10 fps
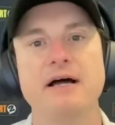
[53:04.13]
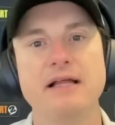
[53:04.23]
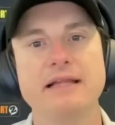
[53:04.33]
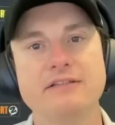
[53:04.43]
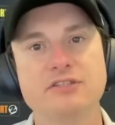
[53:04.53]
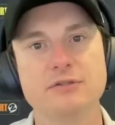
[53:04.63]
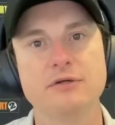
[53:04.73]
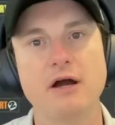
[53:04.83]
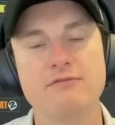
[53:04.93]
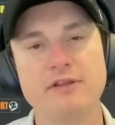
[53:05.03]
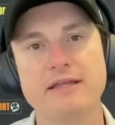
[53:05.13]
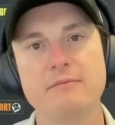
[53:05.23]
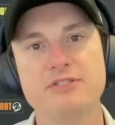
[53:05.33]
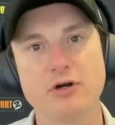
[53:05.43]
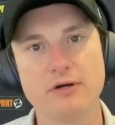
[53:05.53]
a link to hopefully the
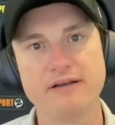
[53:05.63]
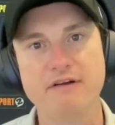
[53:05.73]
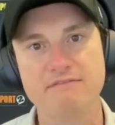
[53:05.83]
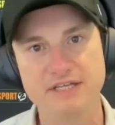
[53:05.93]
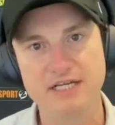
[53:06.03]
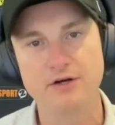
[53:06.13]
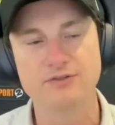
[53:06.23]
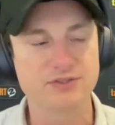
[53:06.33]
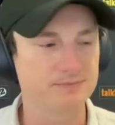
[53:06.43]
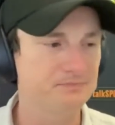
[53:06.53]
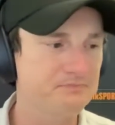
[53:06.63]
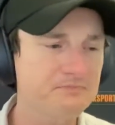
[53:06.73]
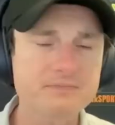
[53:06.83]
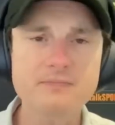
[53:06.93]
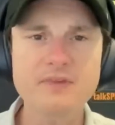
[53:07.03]
majority of our videos,
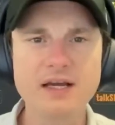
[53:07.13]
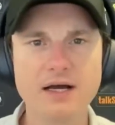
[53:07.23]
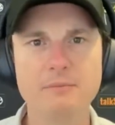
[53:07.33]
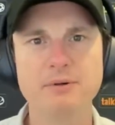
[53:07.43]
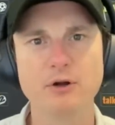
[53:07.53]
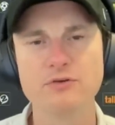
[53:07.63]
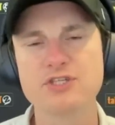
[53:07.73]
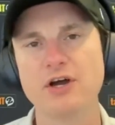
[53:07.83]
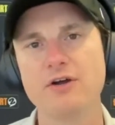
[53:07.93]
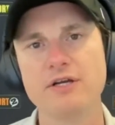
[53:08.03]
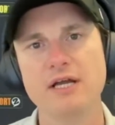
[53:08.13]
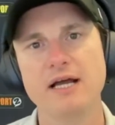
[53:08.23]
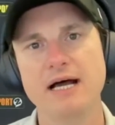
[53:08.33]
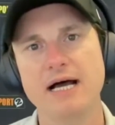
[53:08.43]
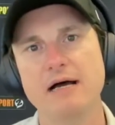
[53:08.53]
but also
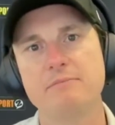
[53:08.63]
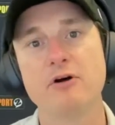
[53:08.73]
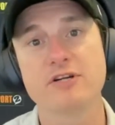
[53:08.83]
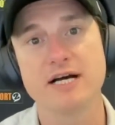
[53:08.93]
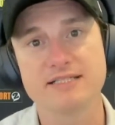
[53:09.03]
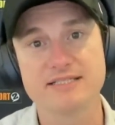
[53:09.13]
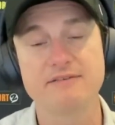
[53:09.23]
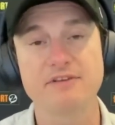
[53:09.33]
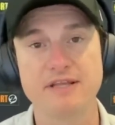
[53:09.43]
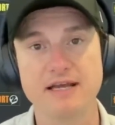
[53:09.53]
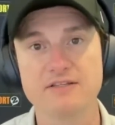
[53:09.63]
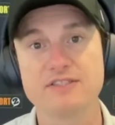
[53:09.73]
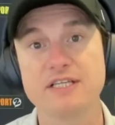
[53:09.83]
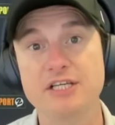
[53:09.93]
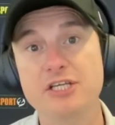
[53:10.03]
podcasts and everything else
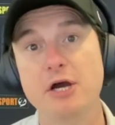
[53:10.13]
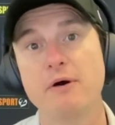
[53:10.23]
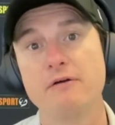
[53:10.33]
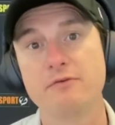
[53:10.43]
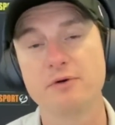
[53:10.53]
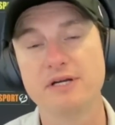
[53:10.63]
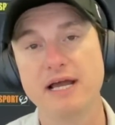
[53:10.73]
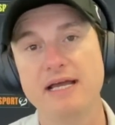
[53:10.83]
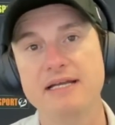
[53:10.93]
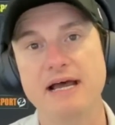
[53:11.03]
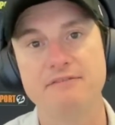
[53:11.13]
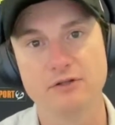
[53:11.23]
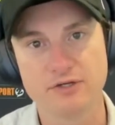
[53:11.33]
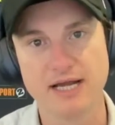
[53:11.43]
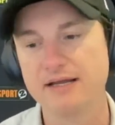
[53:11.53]
that you can go over and have a
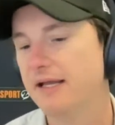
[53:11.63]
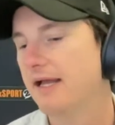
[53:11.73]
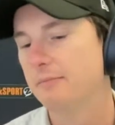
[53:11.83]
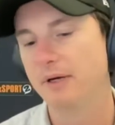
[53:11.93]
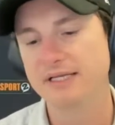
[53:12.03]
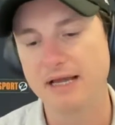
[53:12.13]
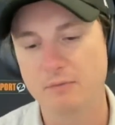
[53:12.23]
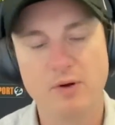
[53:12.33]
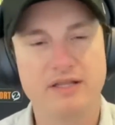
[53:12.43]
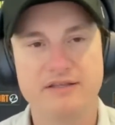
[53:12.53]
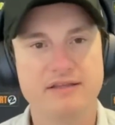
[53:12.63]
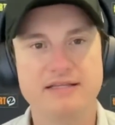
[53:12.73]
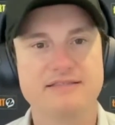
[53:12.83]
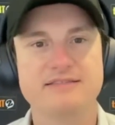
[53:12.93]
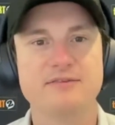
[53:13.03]
look at. But yeah,
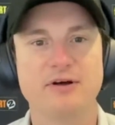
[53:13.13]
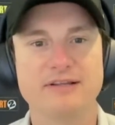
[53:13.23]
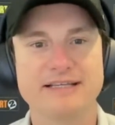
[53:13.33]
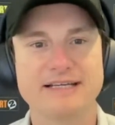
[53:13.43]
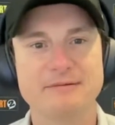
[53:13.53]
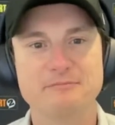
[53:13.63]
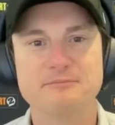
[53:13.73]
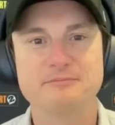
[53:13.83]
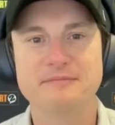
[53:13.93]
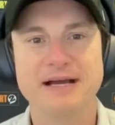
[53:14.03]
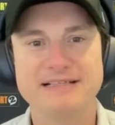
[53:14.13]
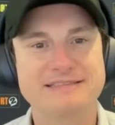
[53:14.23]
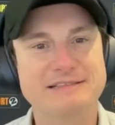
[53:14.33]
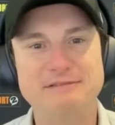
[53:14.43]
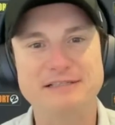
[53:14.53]
this is not like a
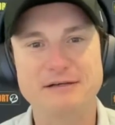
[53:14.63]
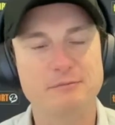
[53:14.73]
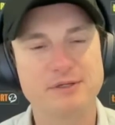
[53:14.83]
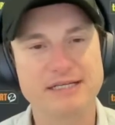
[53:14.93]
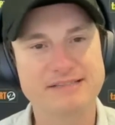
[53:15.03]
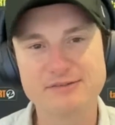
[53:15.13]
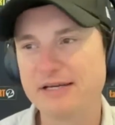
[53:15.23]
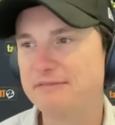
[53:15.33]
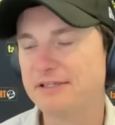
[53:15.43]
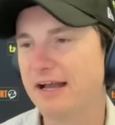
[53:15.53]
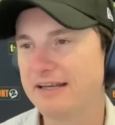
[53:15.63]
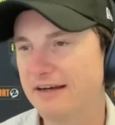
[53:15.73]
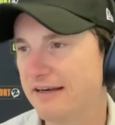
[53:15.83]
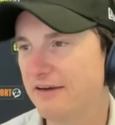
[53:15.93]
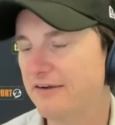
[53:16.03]
TV company. It's not even like, I
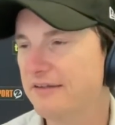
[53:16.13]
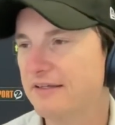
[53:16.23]
don't know,